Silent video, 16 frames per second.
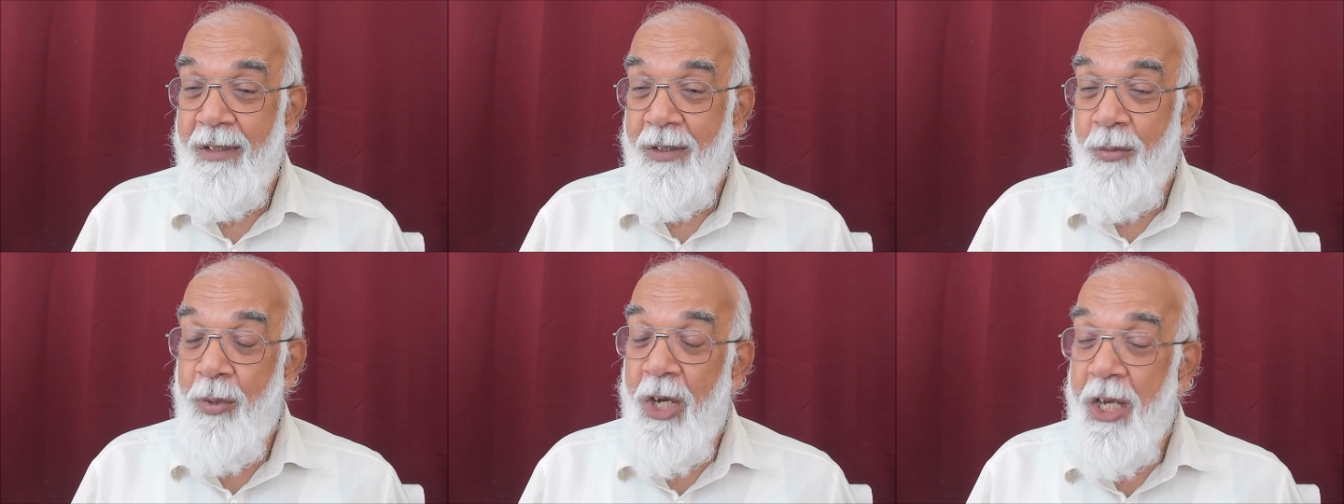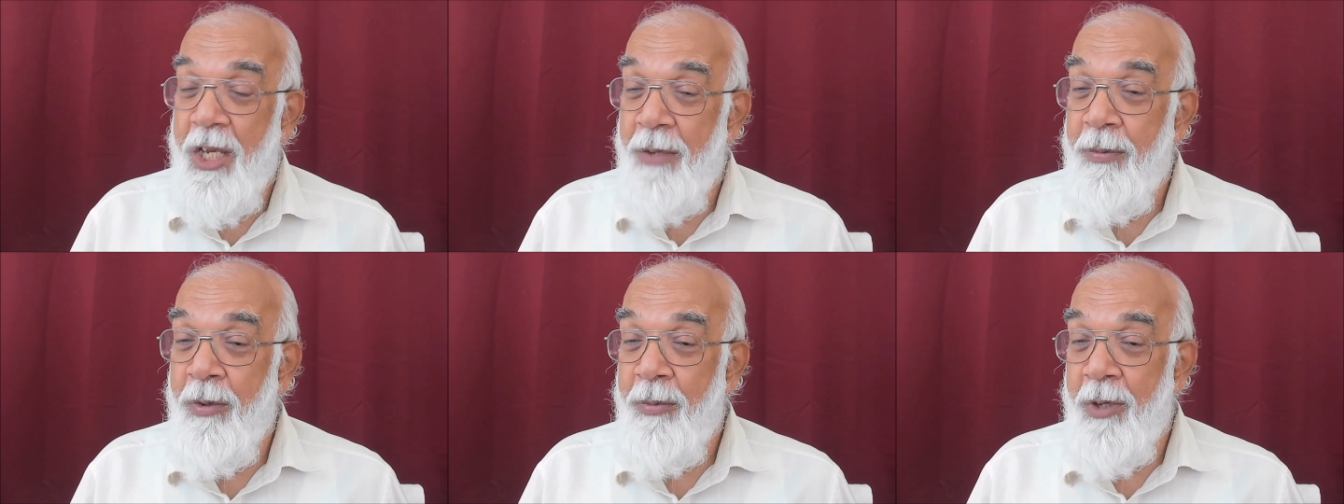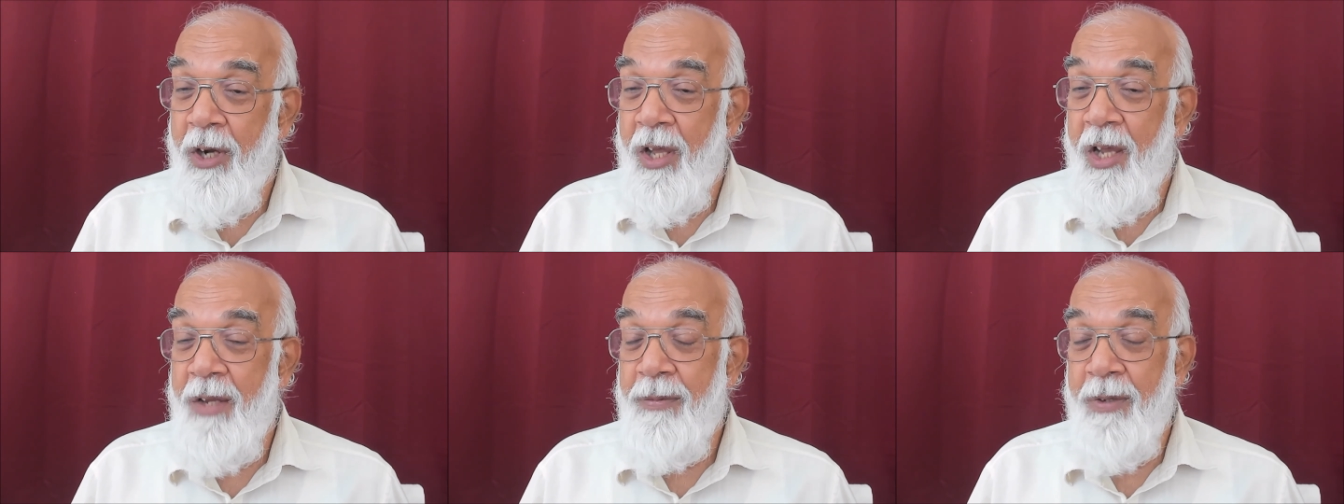We live our
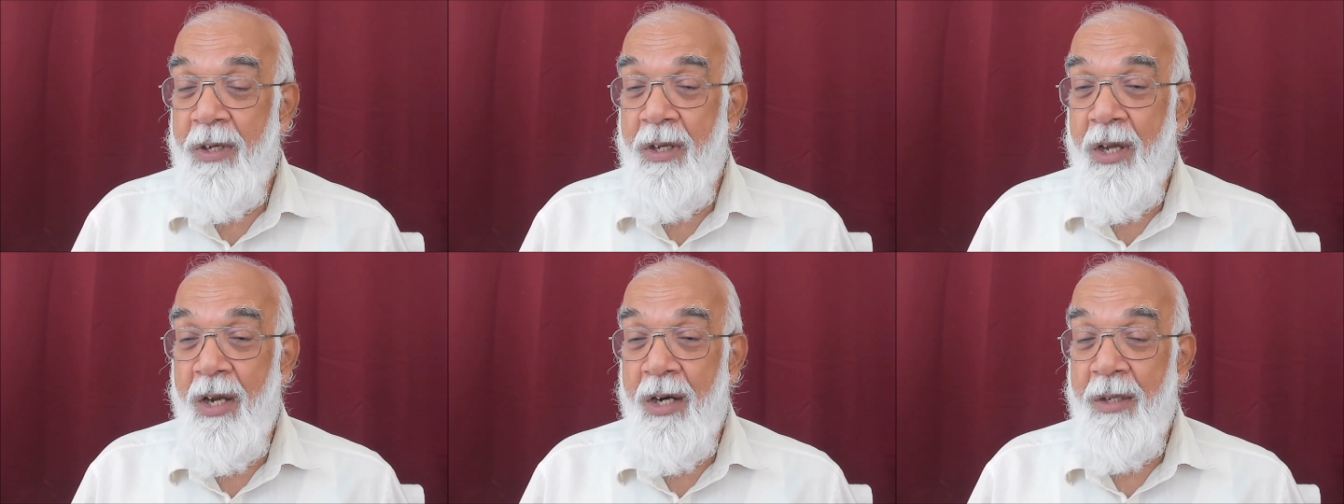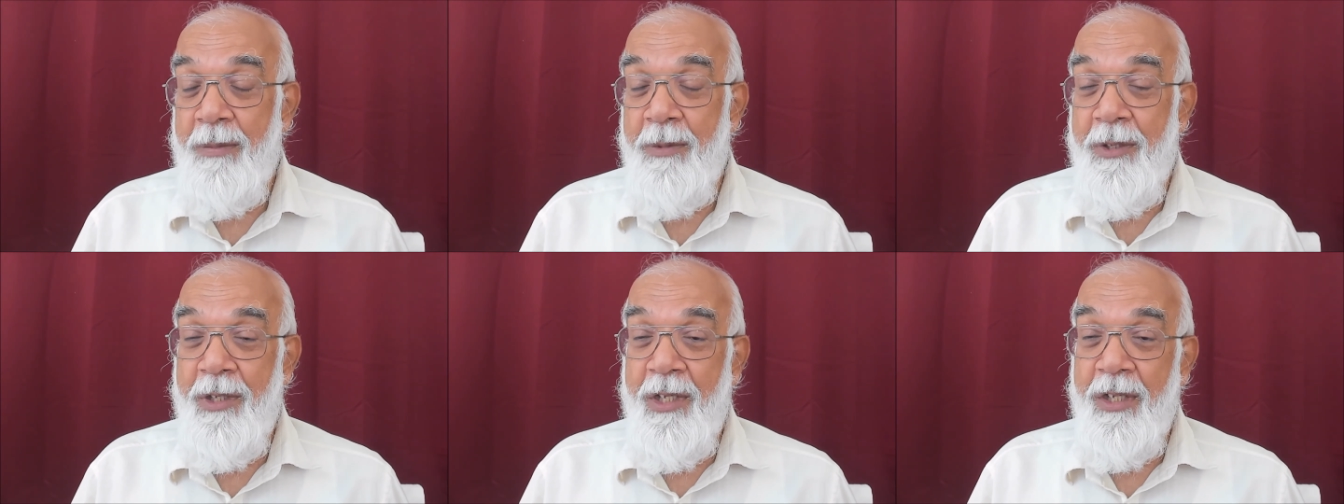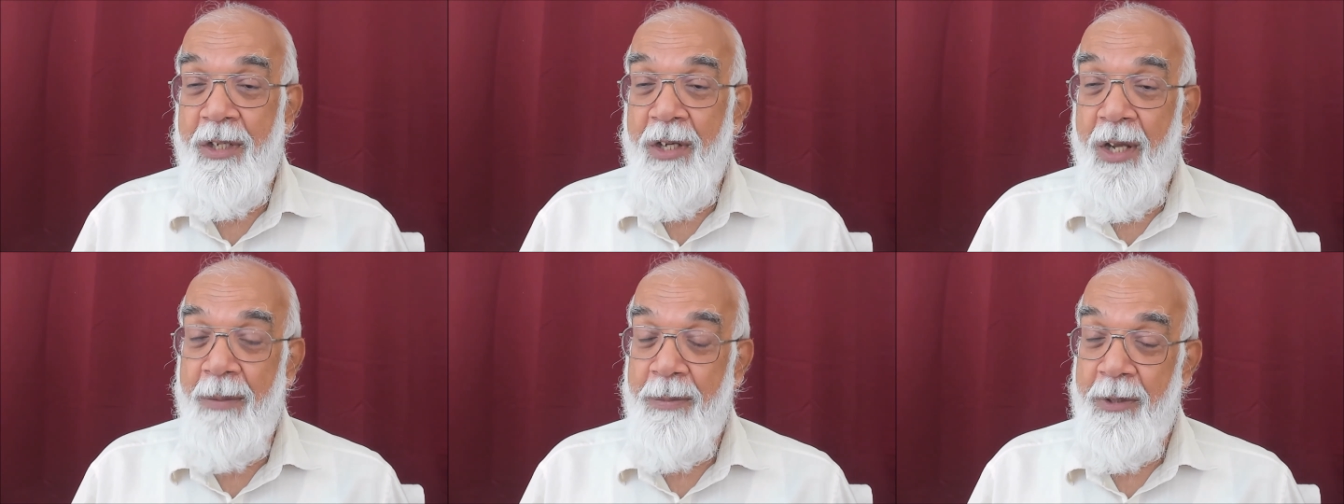life in harmony
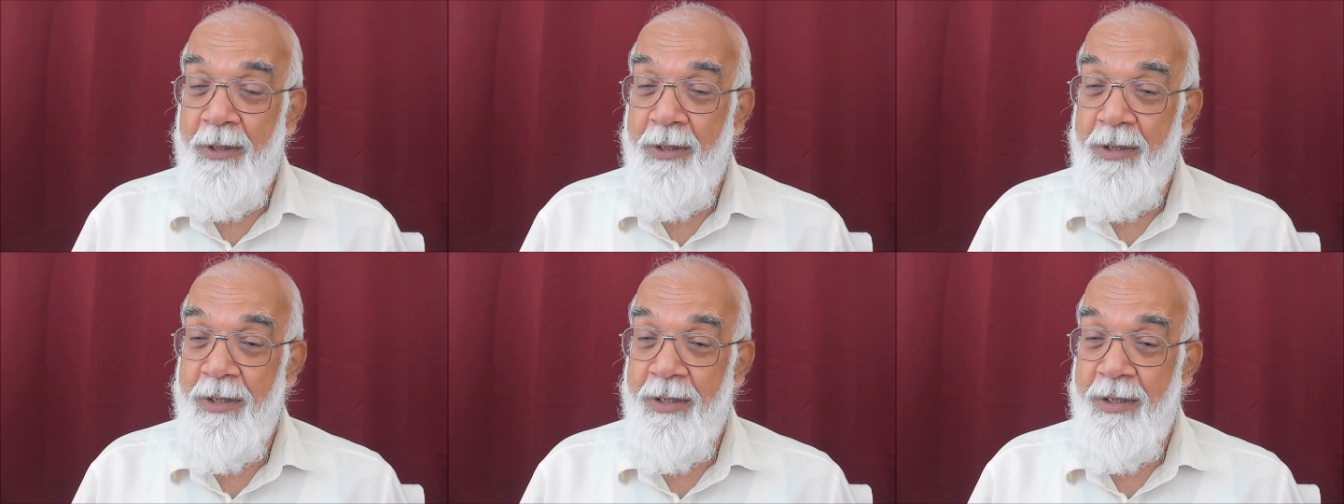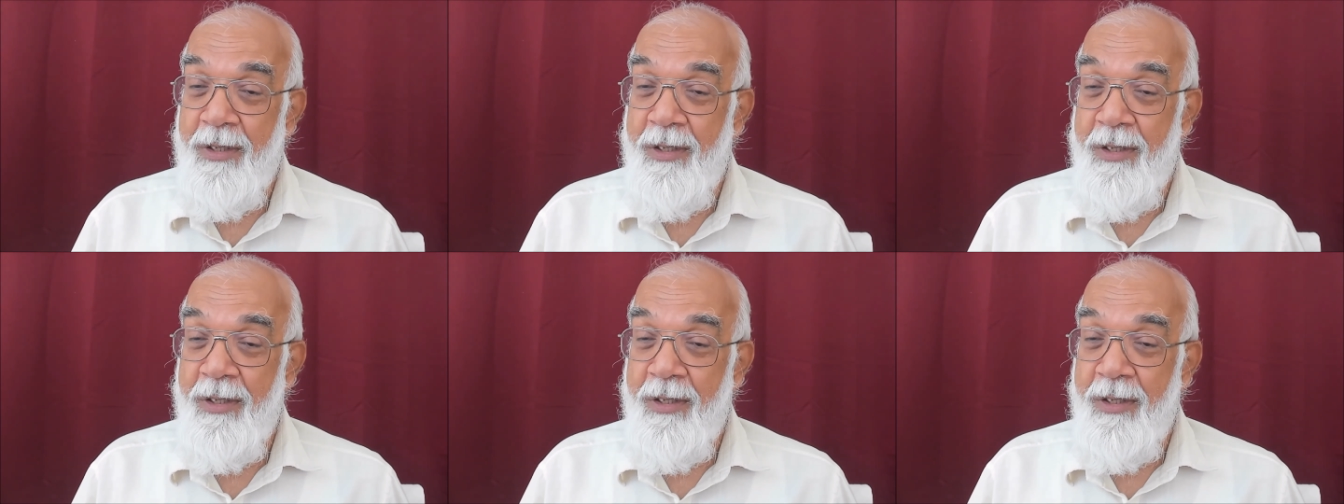and happiness,